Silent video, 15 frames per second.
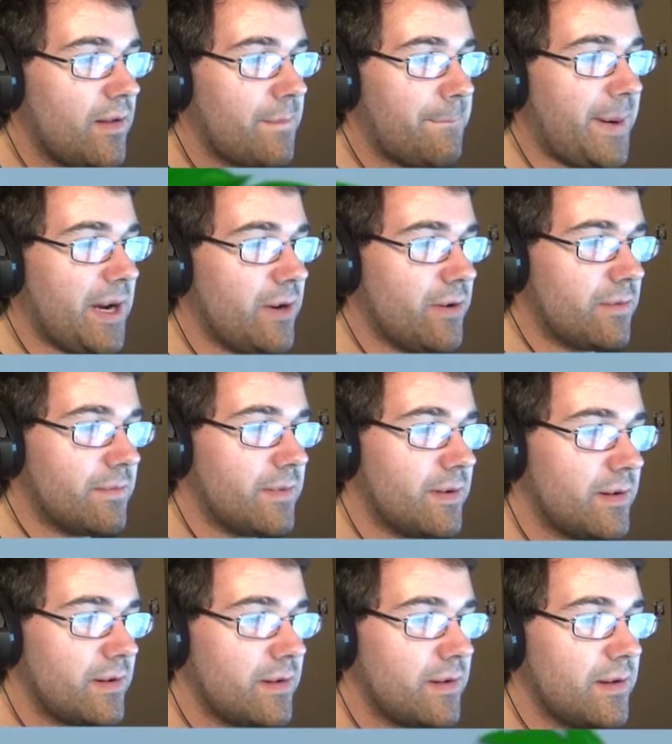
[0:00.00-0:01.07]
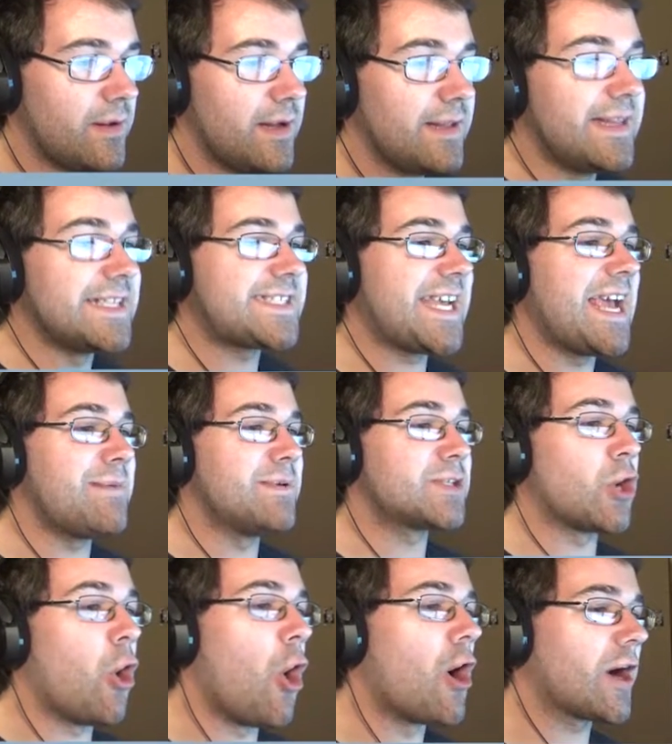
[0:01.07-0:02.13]
Boom. This game is
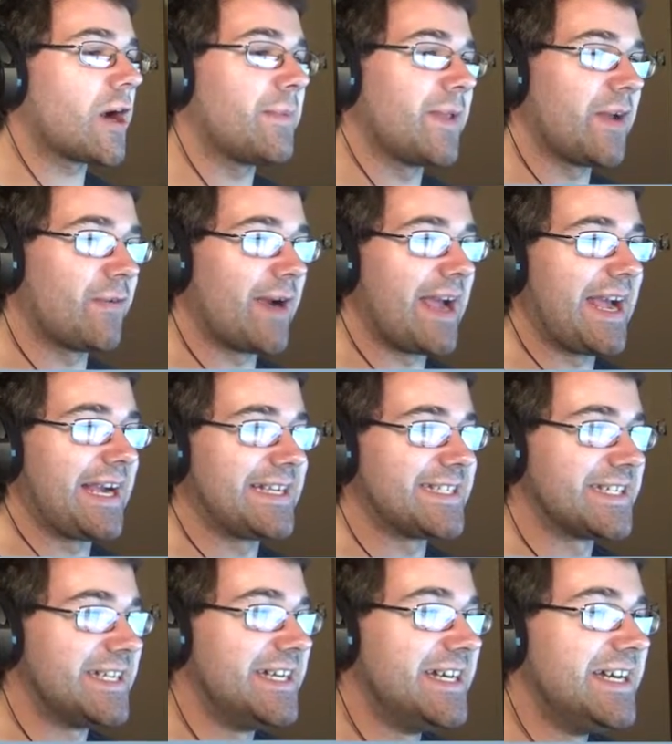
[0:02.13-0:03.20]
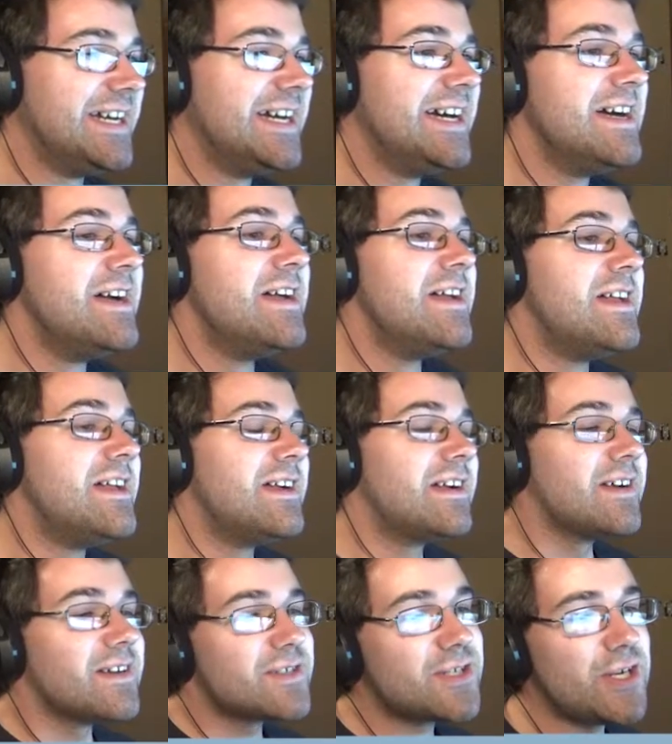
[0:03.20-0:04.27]
horribly rigged.
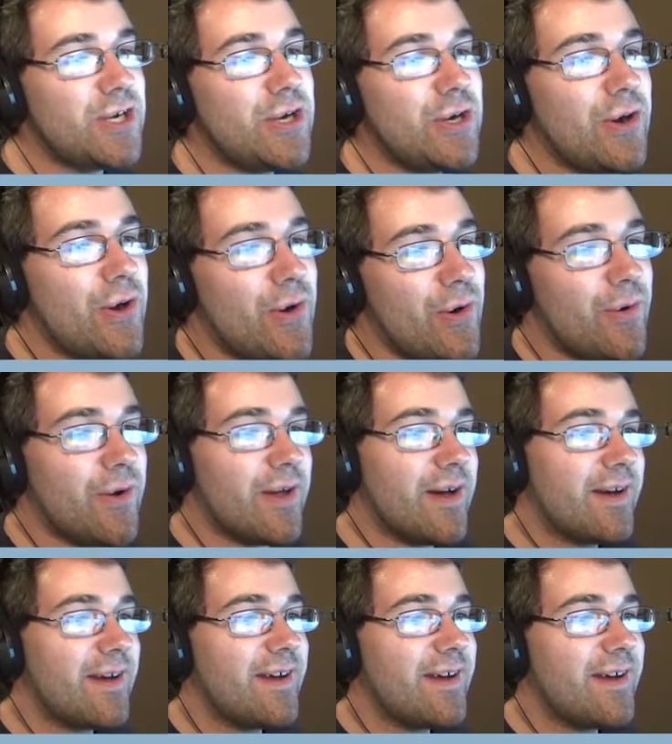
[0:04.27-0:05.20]
Dude!